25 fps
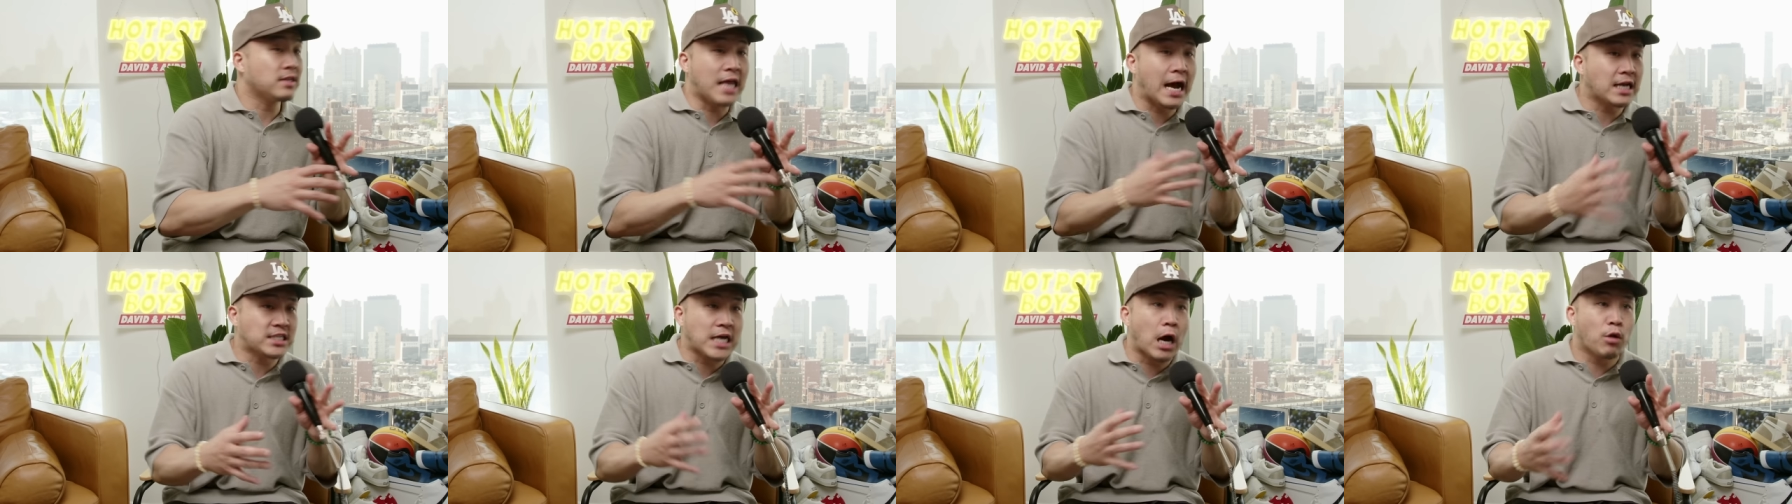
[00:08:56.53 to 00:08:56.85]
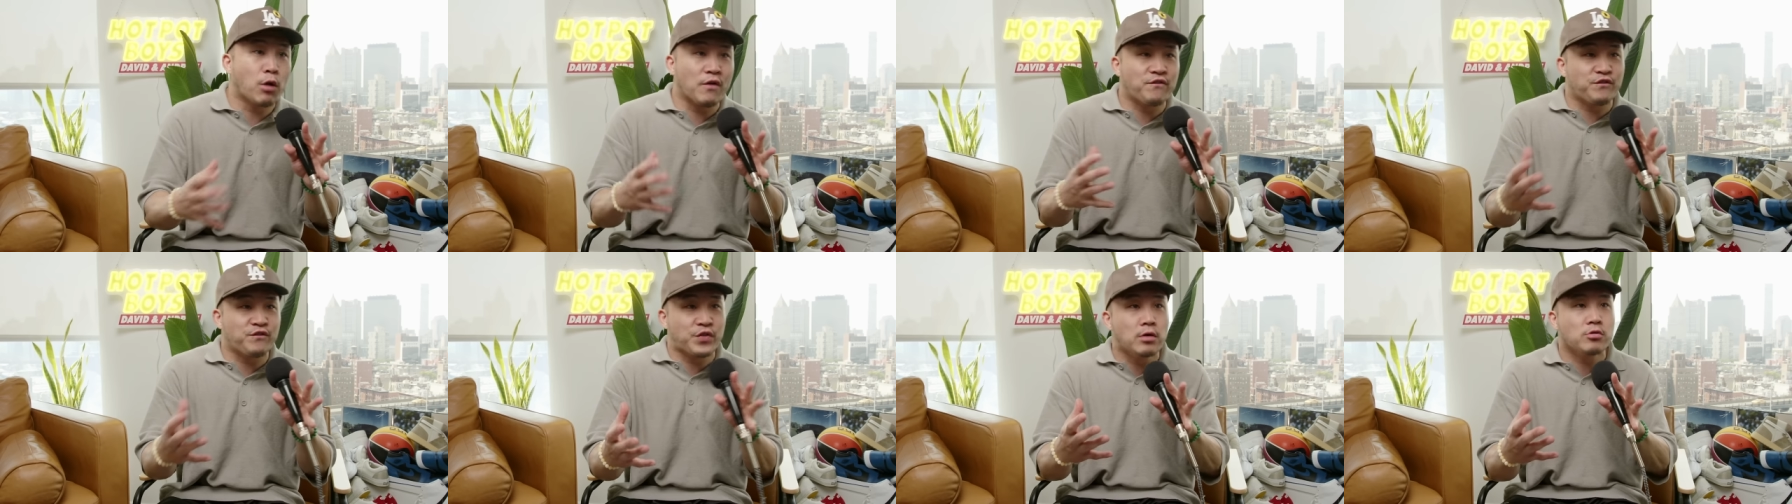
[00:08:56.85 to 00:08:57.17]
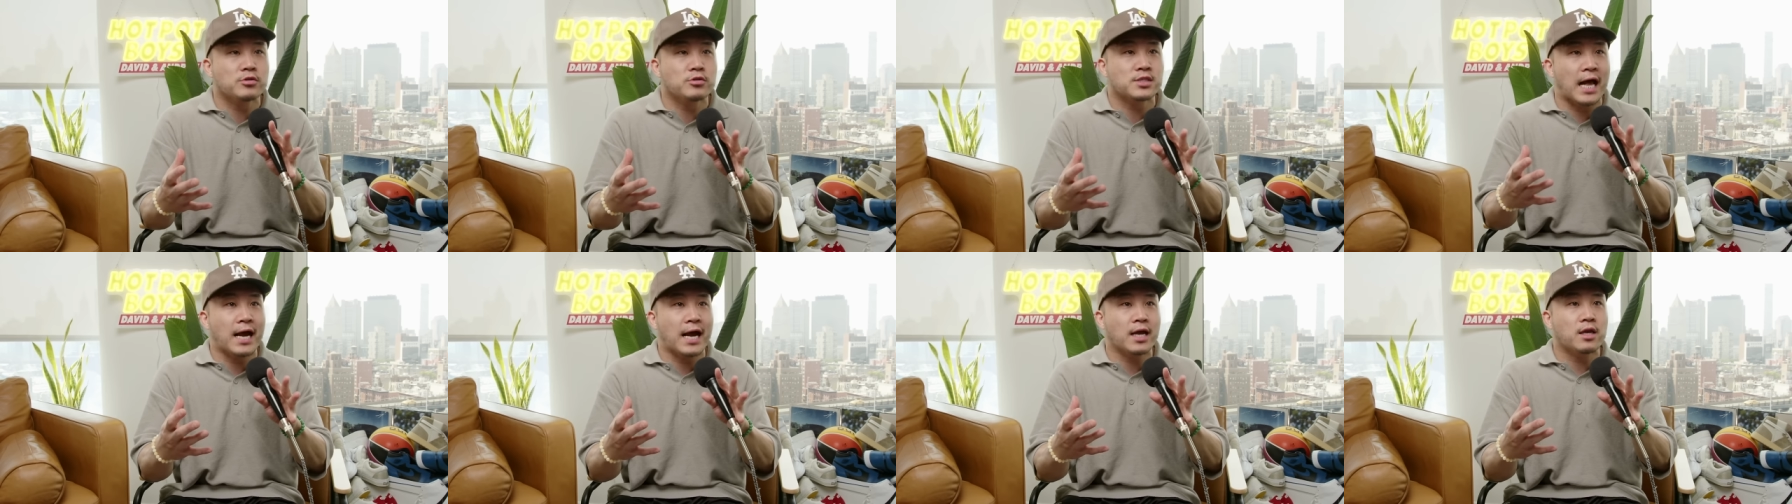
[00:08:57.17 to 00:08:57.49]
That's how it
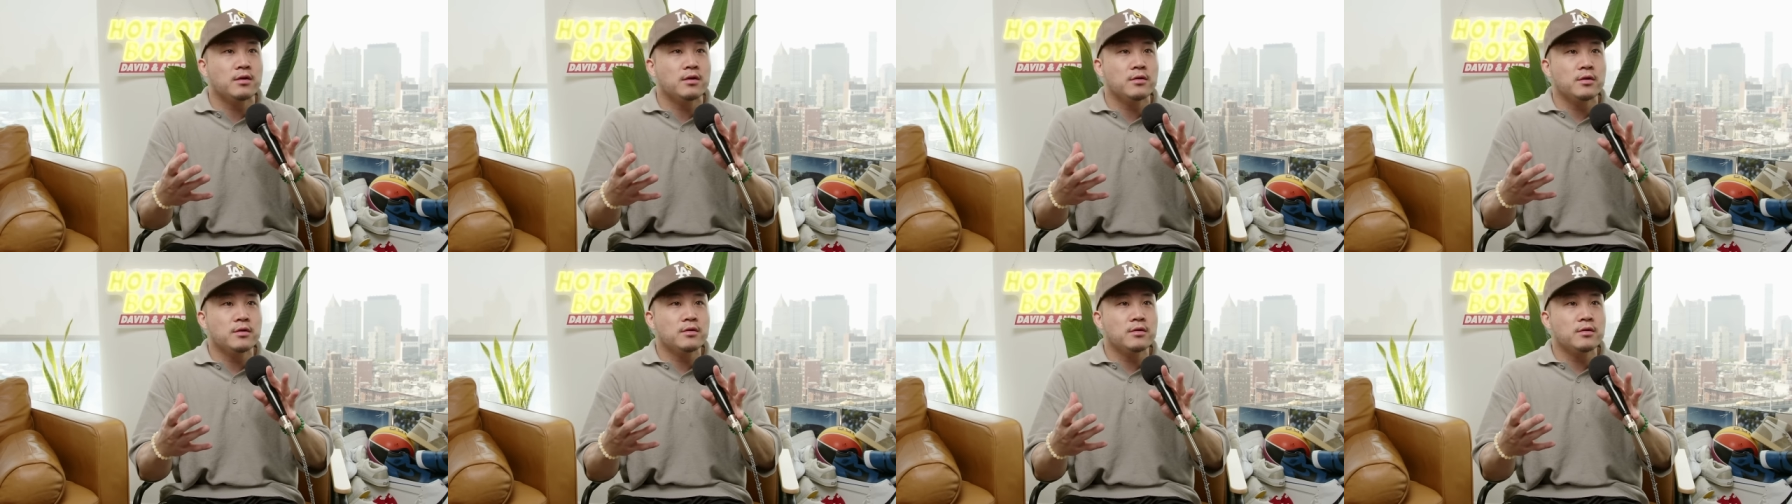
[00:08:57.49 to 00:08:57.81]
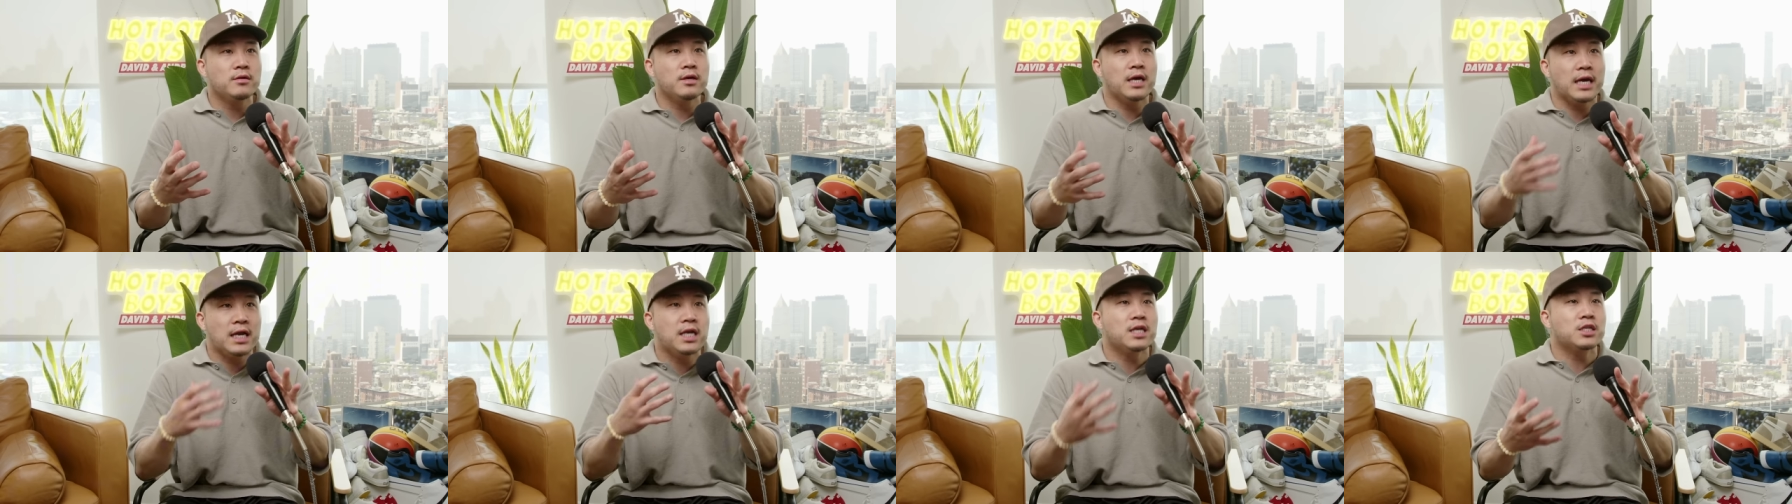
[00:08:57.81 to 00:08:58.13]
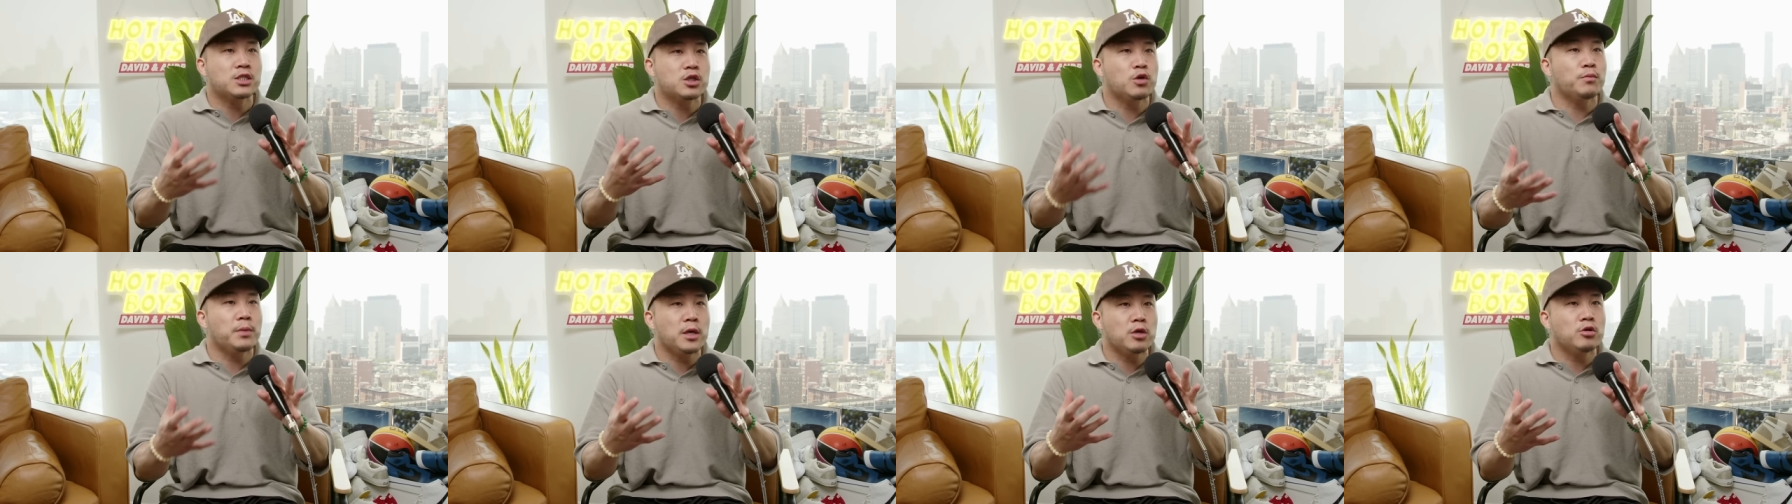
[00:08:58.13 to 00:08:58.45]
feels like it is
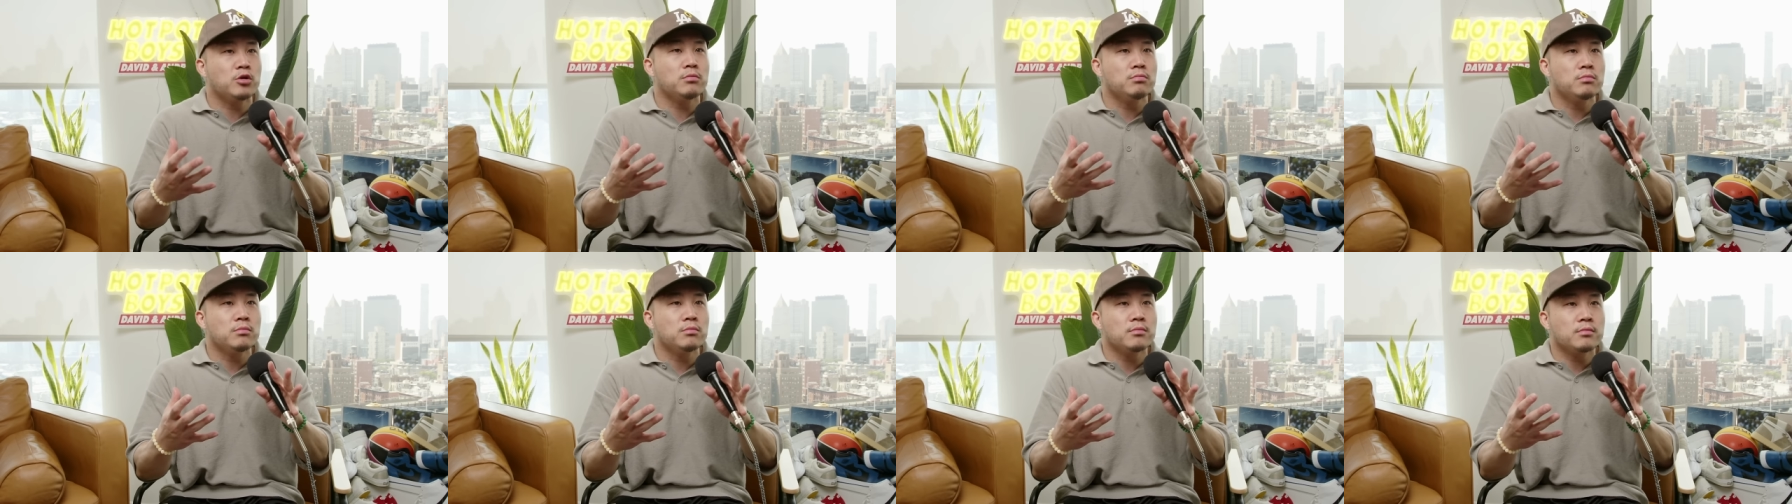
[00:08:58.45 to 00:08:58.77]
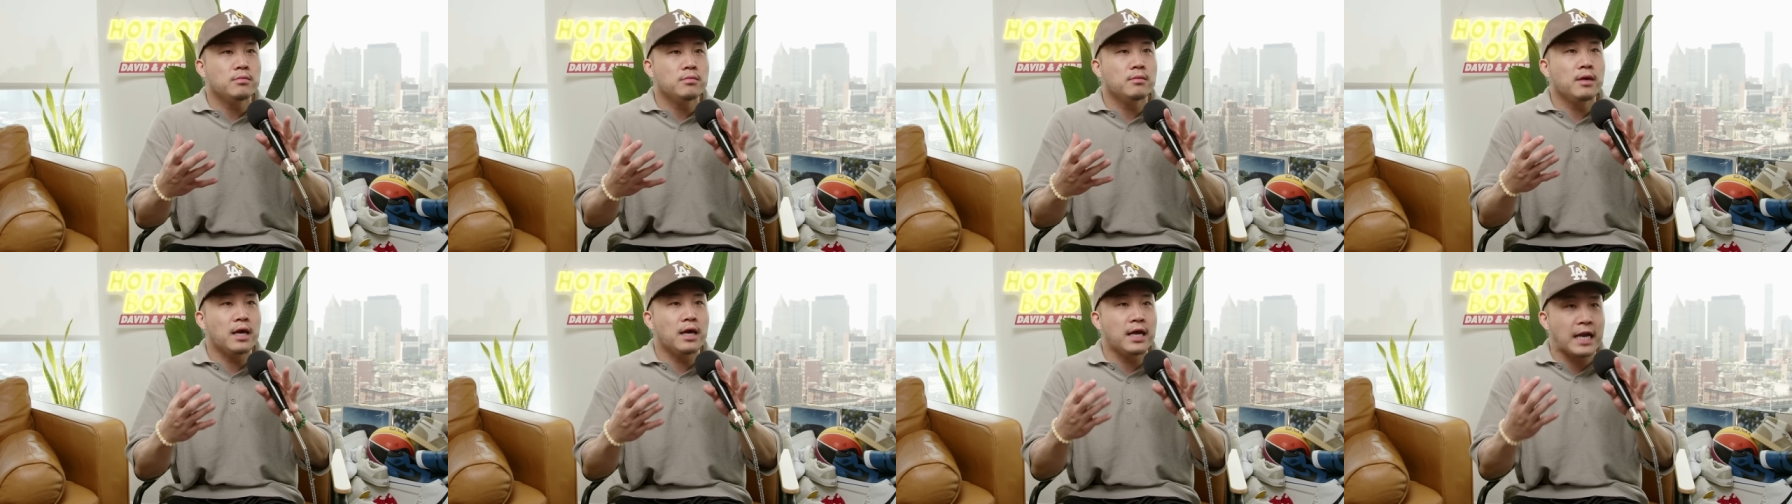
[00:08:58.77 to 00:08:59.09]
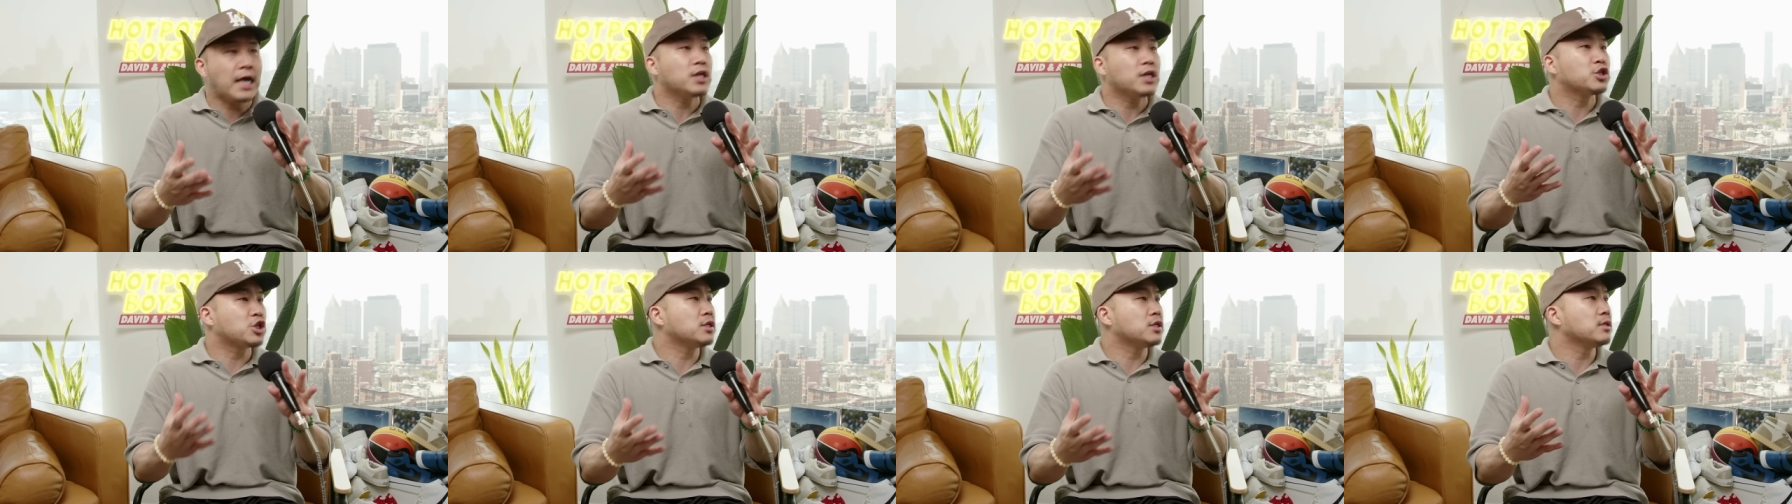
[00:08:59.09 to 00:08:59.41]
to be an
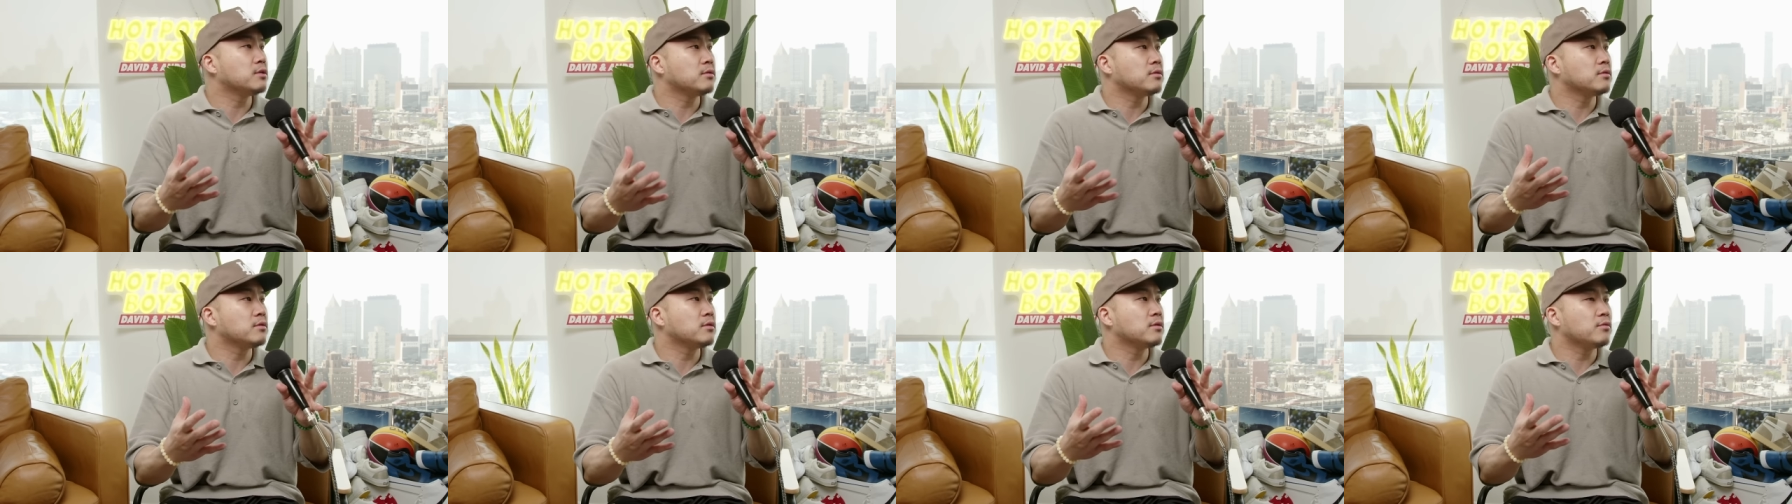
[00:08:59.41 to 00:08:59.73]
Asian